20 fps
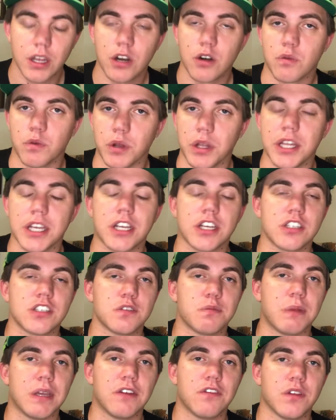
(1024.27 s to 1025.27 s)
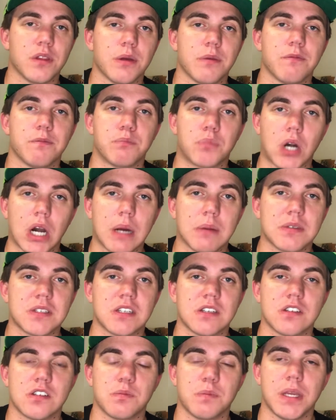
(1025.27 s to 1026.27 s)
really good speed for them,
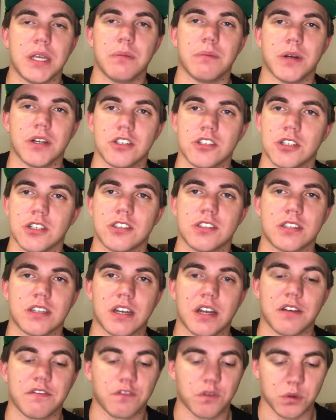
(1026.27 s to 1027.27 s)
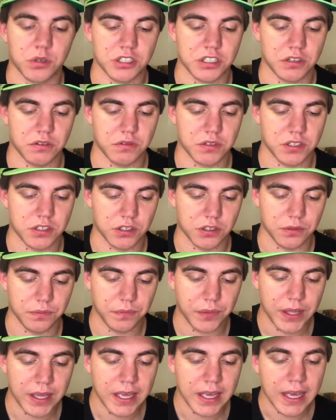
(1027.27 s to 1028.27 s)
promising speed, but just an unfortunate result.
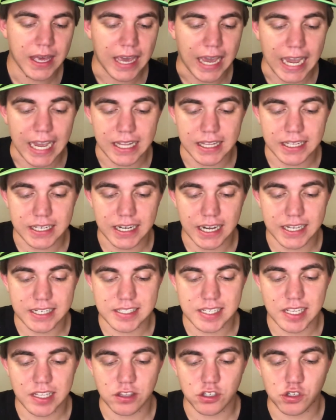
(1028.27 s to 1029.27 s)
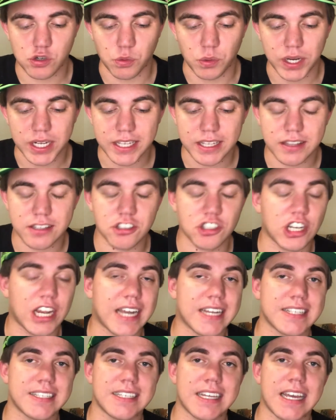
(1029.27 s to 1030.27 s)
Haley 19th, 20th.
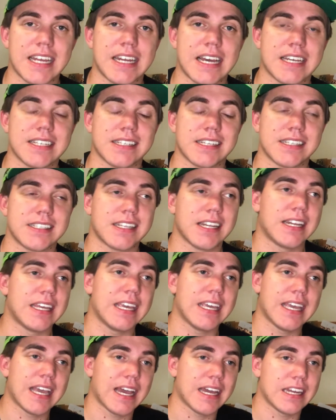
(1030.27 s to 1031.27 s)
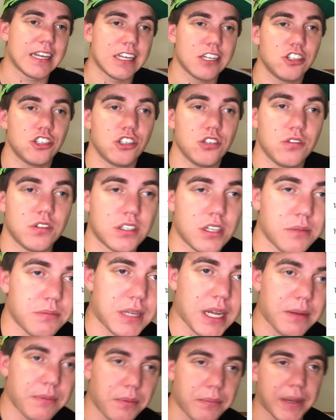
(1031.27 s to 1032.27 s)
Chastain, as I said, he had issues, some
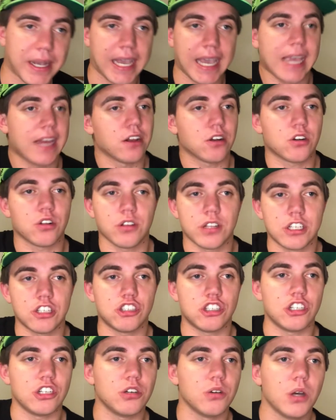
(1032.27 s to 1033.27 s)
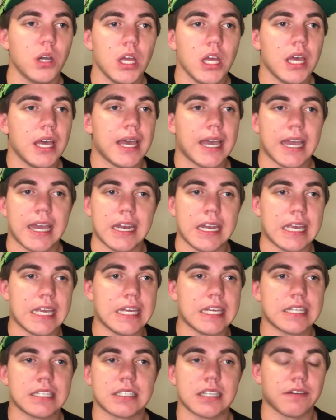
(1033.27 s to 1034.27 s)
type of mechanical issue, and
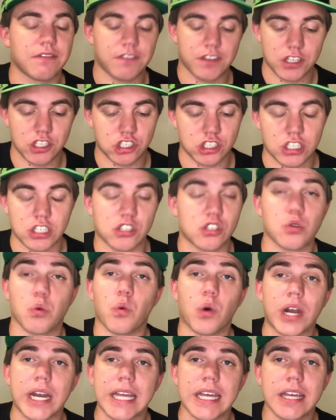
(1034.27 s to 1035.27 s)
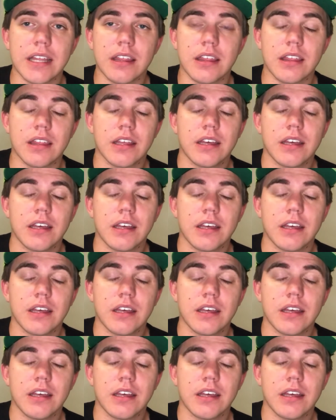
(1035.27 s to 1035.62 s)
he ends up finishing 20th.